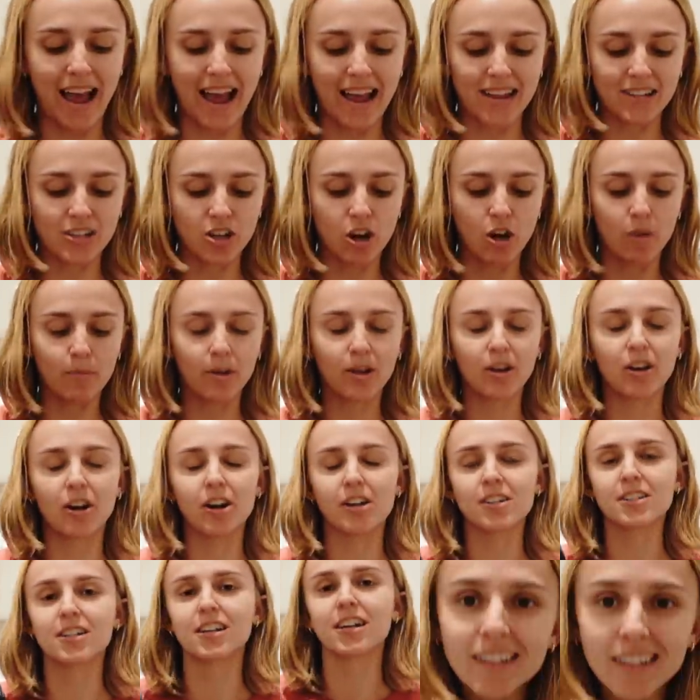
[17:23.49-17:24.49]
And oh my
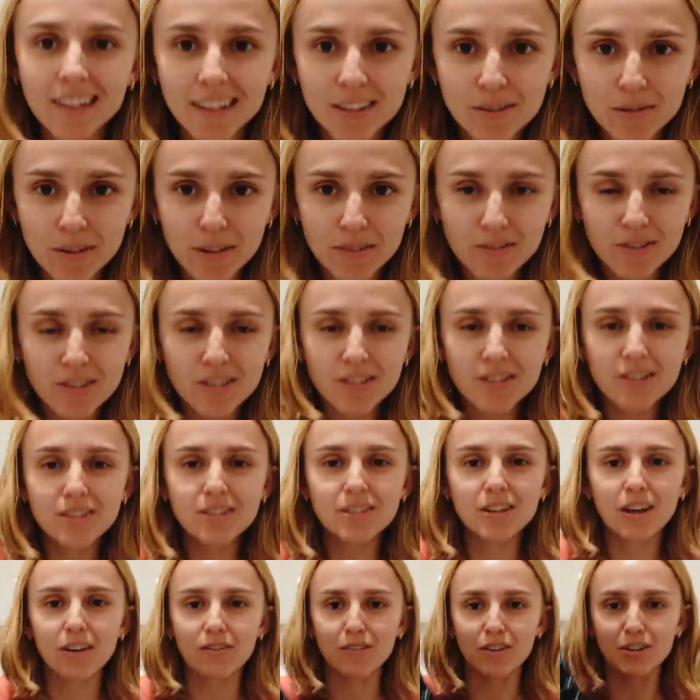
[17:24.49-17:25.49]
God, guess what I've just
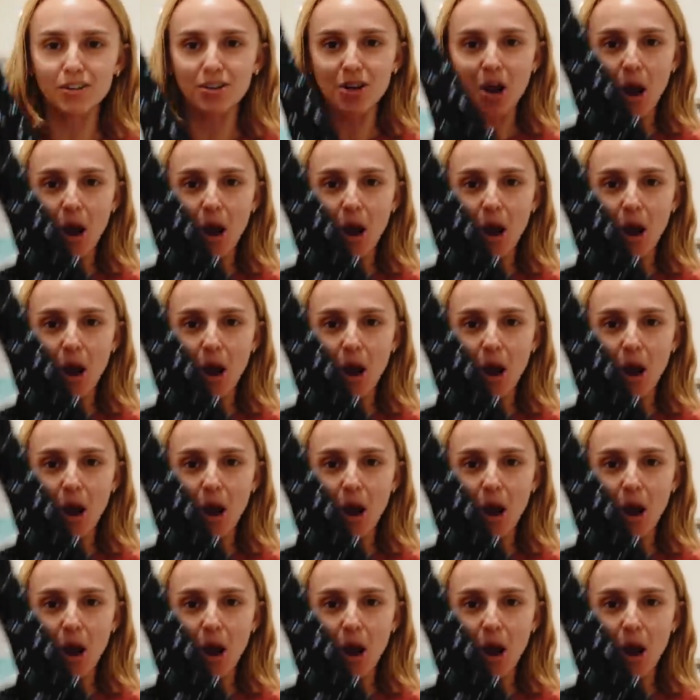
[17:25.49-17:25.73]
discovered?